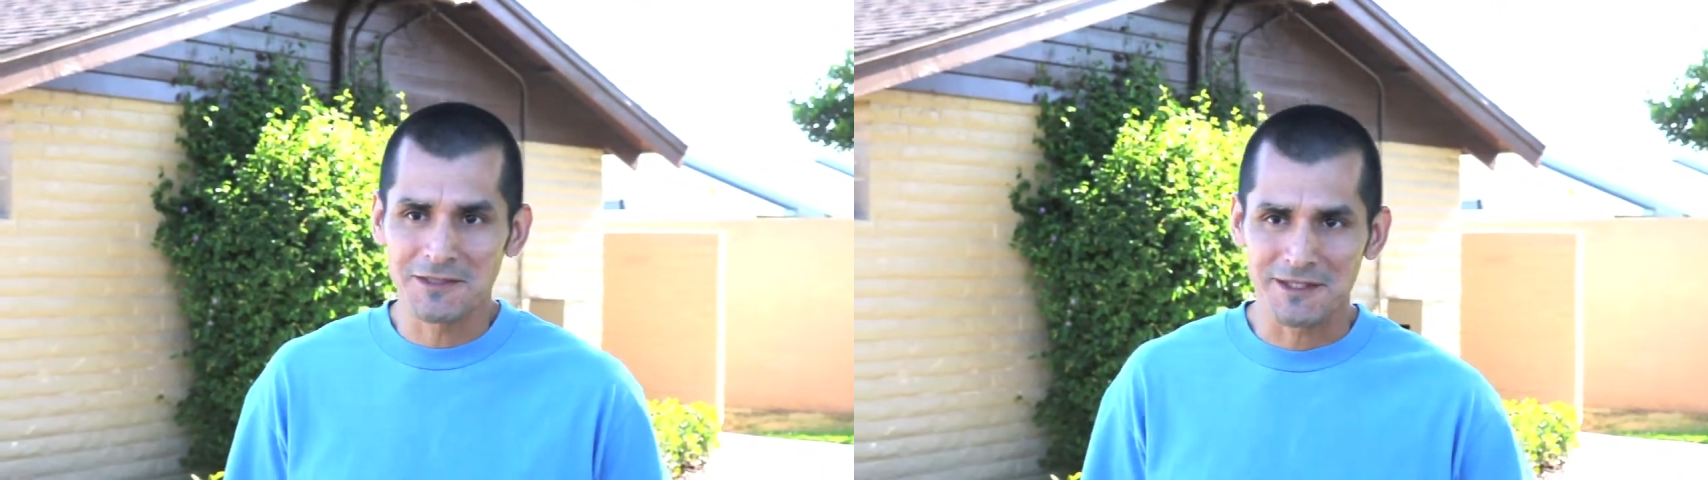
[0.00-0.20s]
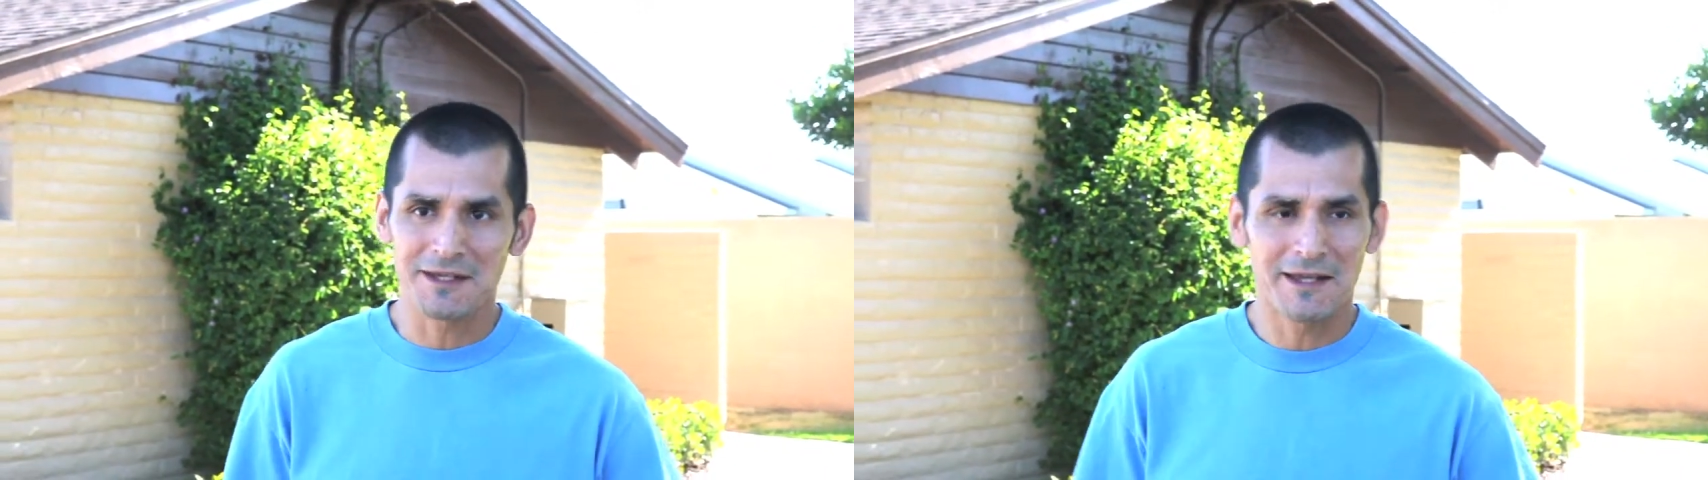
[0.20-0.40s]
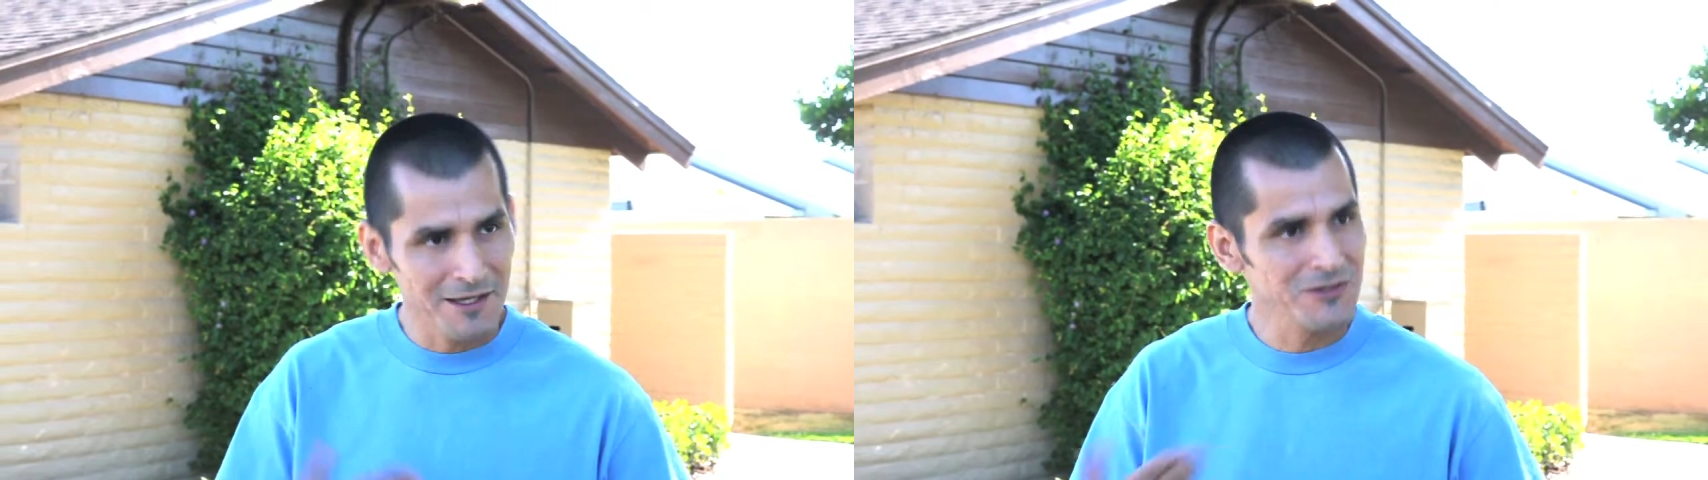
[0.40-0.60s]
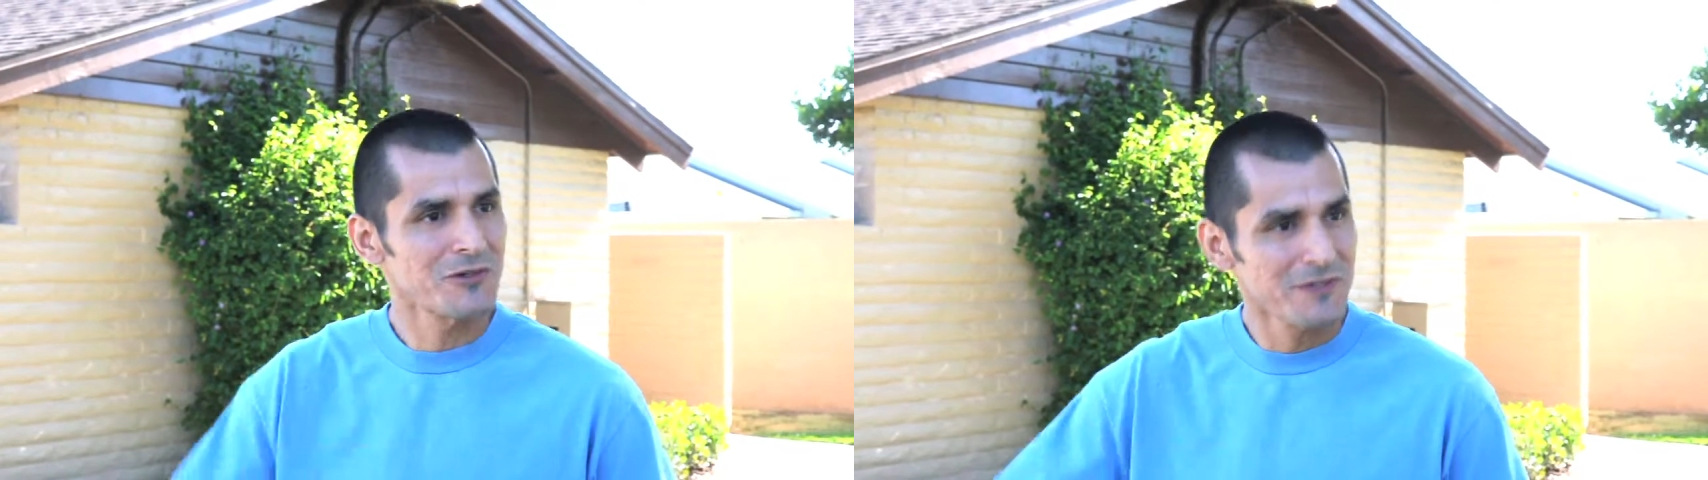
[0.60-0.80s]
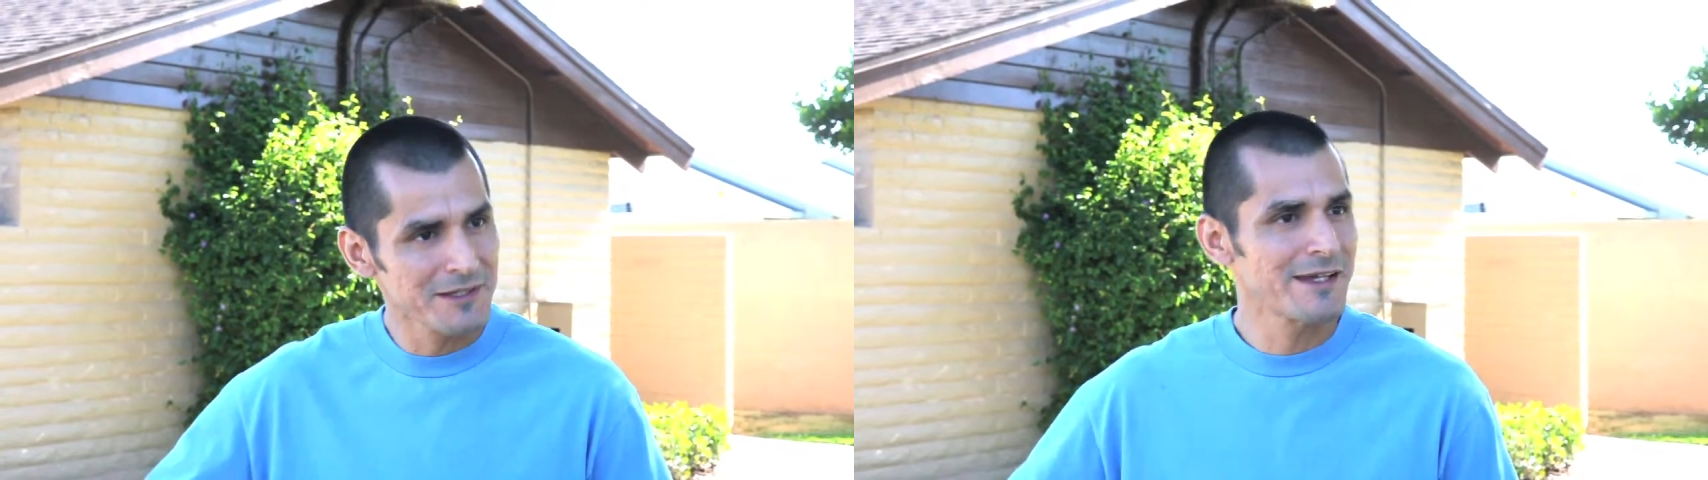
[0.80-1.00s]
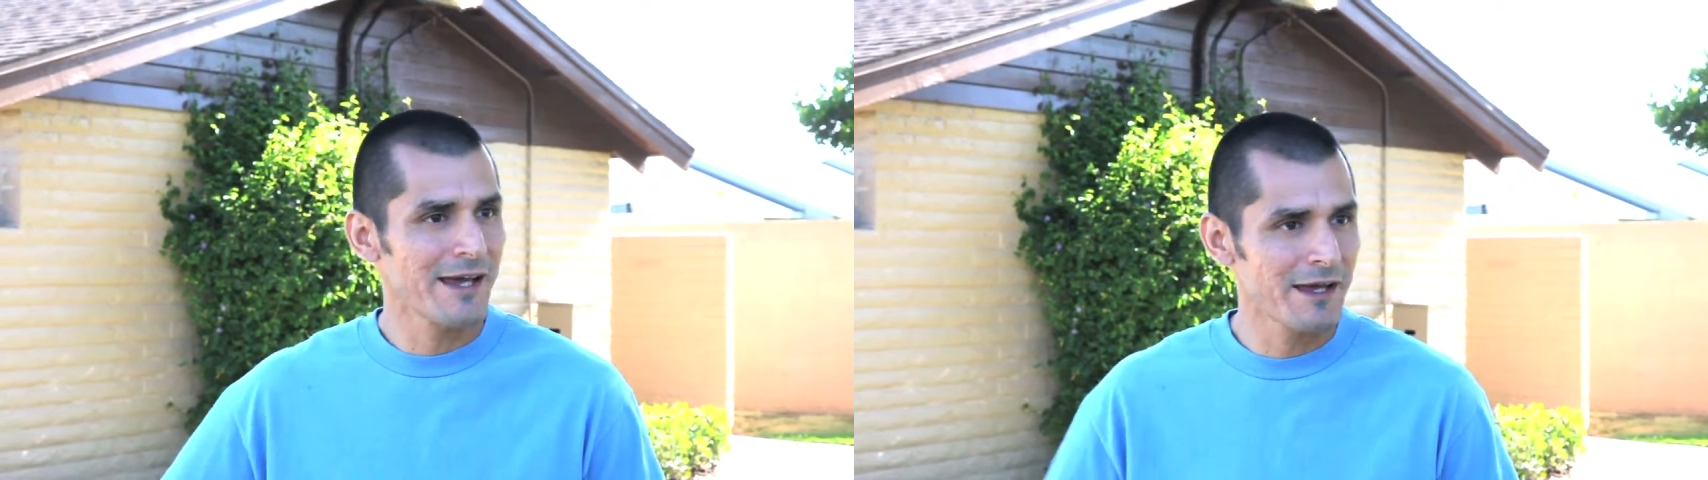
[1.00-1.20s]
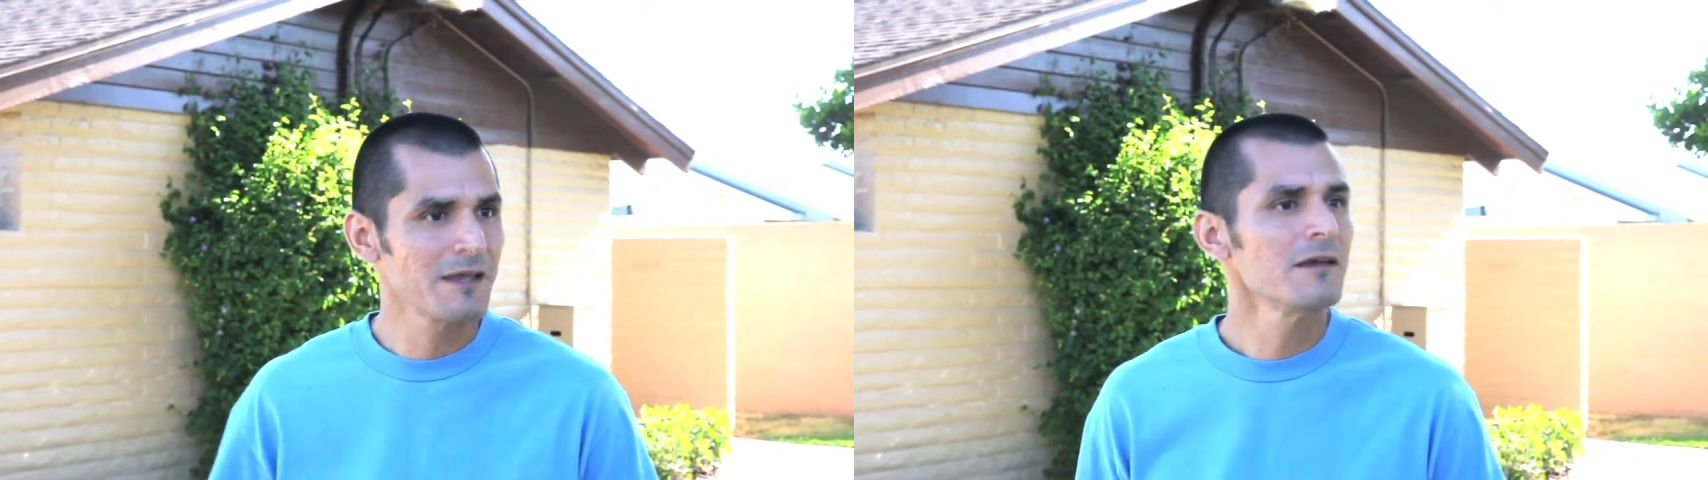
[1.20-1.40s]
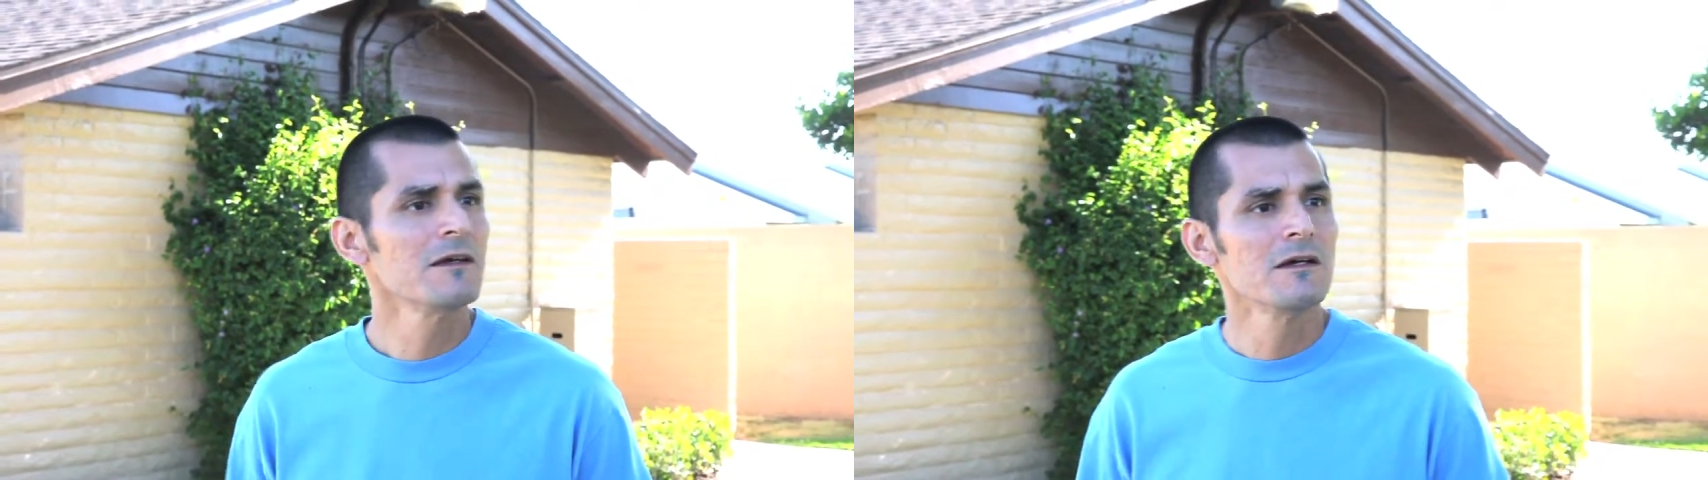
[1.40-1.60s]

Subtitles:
to get through the day?